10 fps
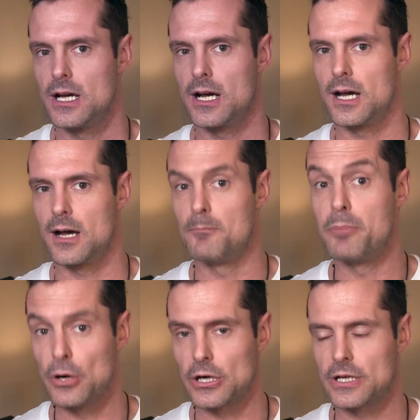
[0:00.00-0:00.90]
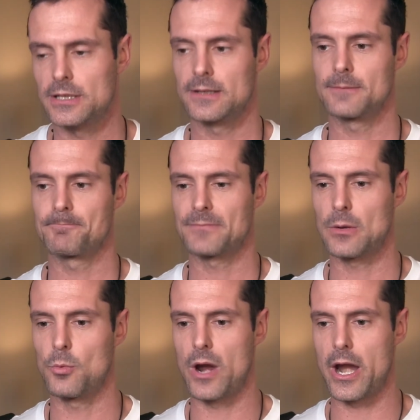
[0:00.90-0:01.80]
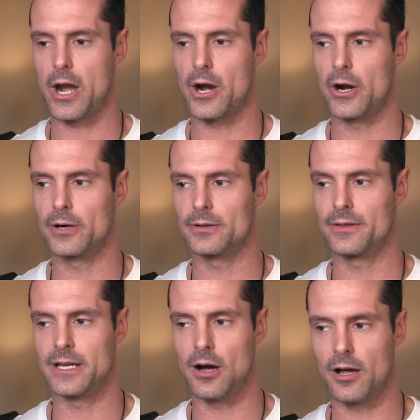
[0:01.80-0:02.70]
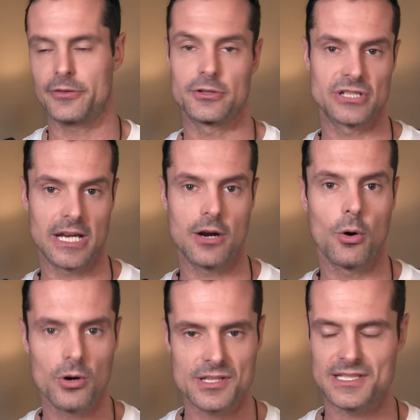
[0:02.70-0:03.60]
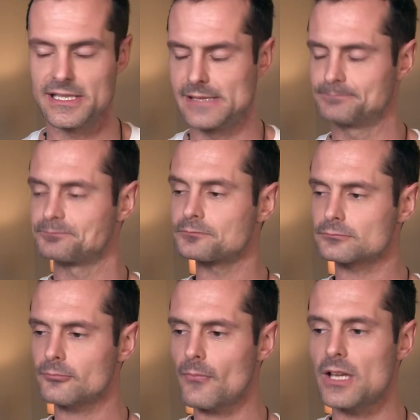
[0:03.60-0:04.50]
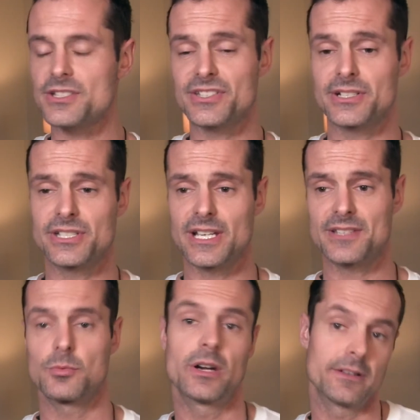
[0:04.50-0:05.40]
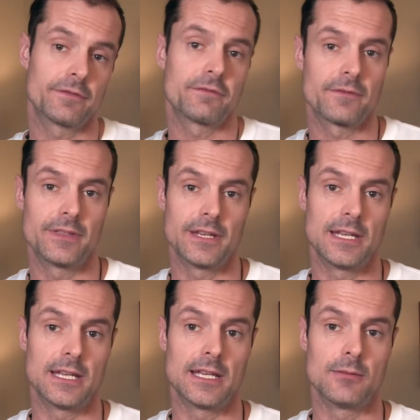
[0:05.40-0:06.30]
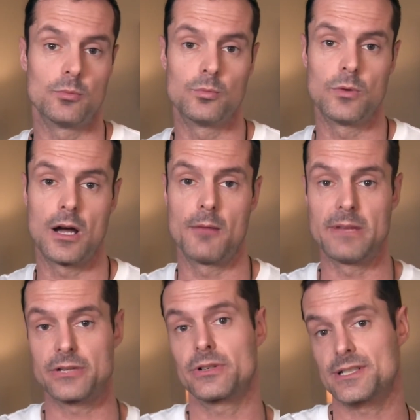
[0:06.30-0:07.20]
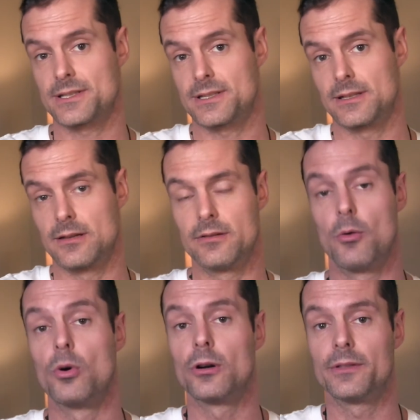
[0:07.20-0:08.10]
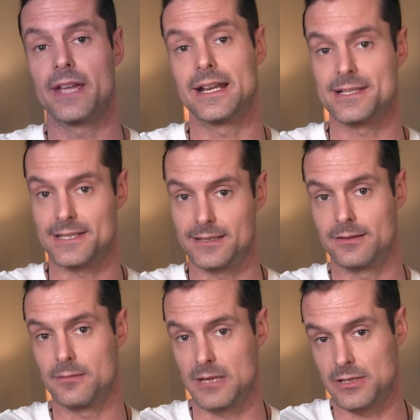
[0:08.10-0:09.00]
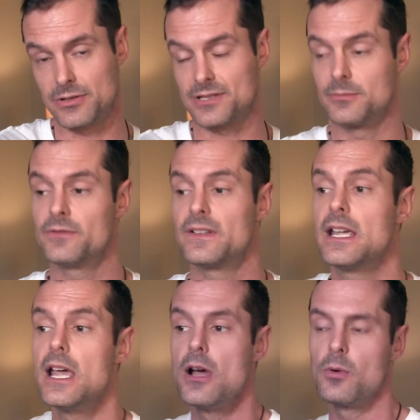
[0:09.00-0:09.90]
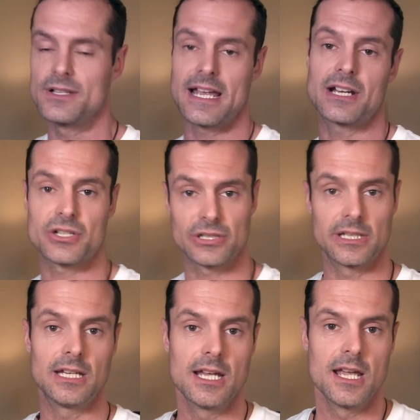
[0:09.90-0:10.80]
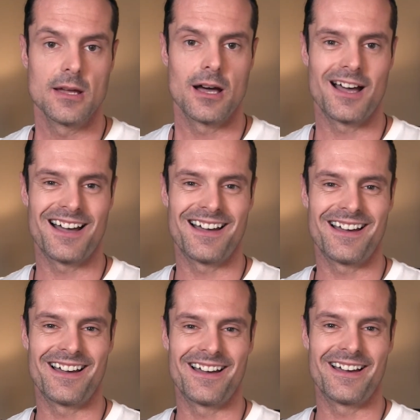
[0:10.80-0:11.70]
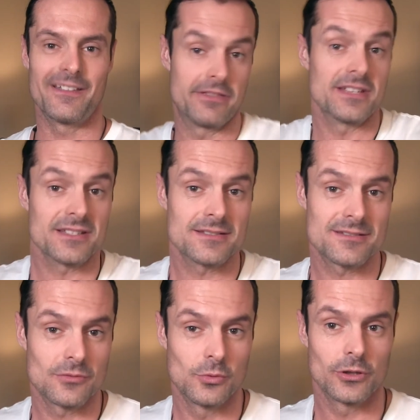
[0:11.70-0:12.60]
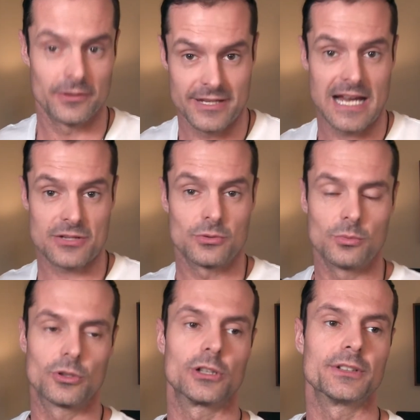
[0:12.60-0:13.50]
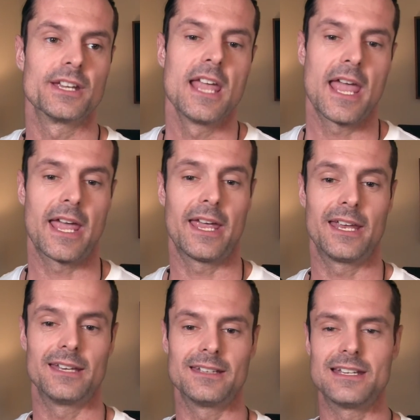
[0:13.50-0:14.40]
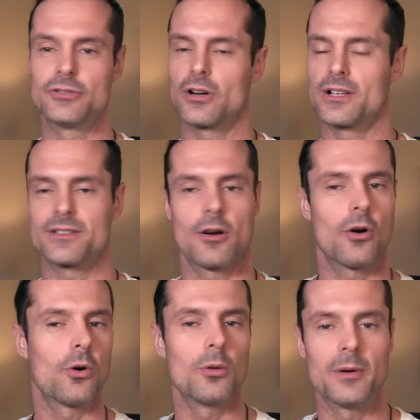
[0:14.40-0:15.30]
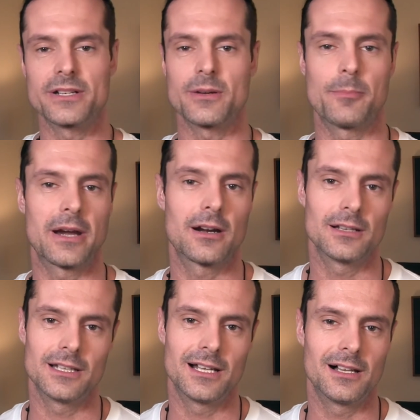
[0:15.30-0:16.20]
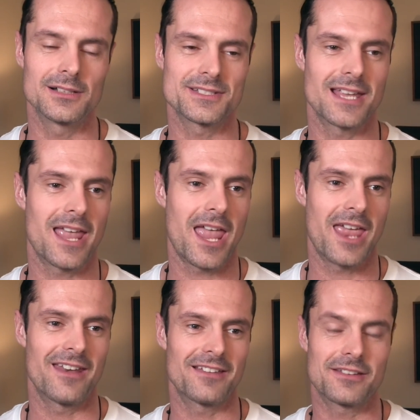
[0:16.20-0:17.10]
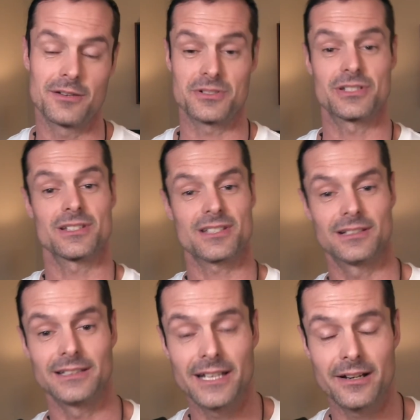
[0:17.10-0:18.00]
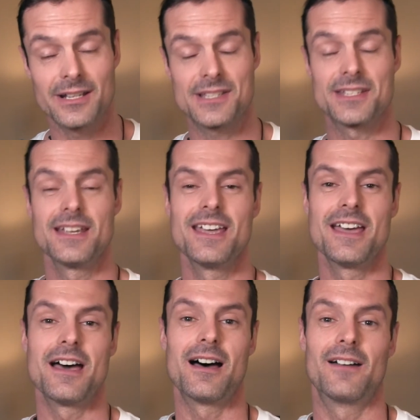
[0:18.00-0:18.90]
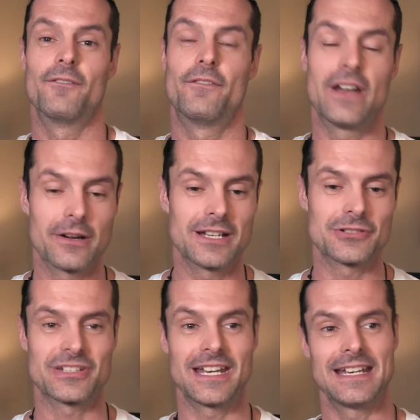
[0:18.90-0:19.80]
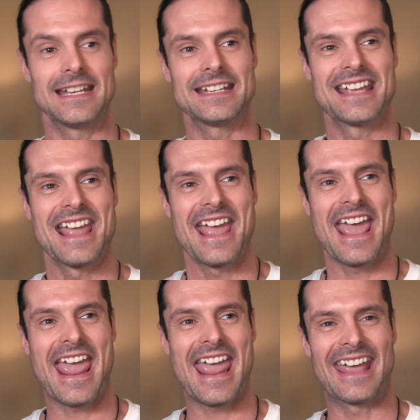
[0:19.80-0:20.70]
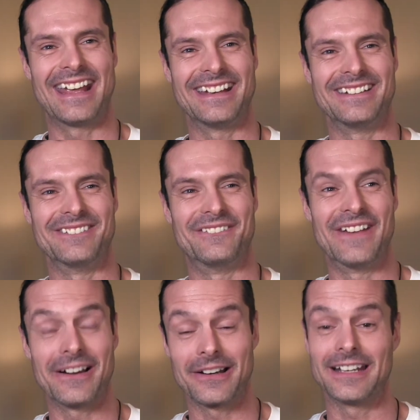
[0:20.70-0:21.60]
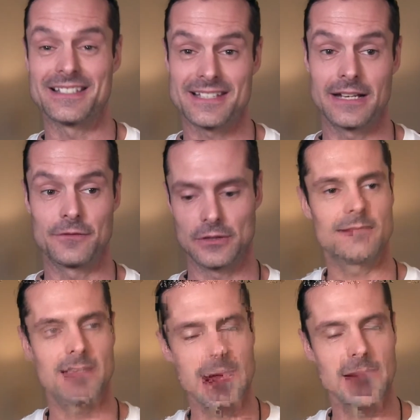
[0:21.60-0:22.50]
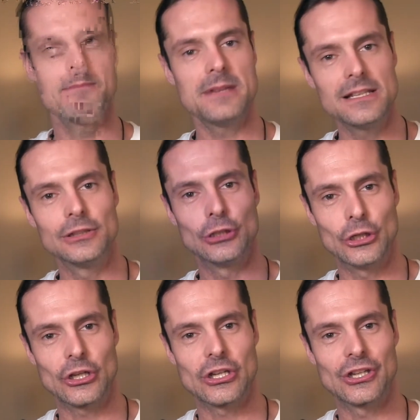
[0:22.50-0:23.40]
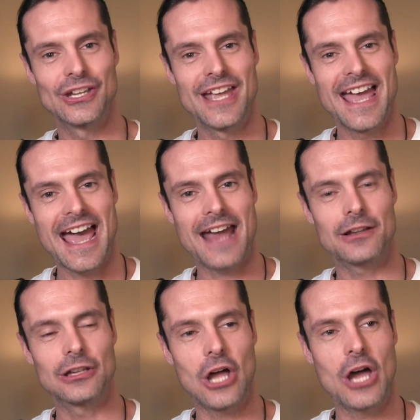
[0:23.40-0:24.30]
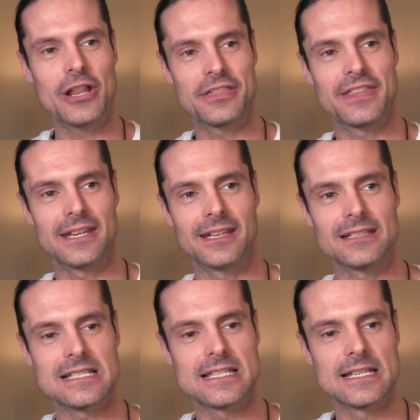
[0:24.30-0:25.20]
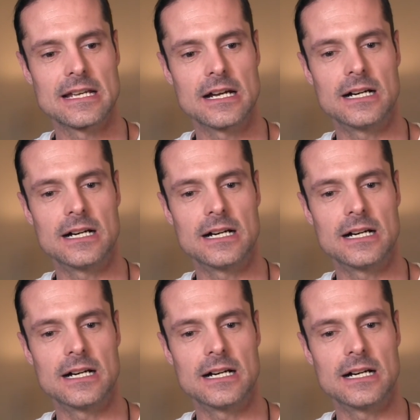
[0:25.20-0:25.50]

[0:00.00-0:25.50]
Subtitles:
book where the author Jake Horsley suggests, what if the Matrix, the world that is in the Matrix the movie, was actually this world, the actual world, and he draws a whole bunch of parallels, and I thought it was just hilarious. Very entertaining and very insightful. It made me look at a lot of things,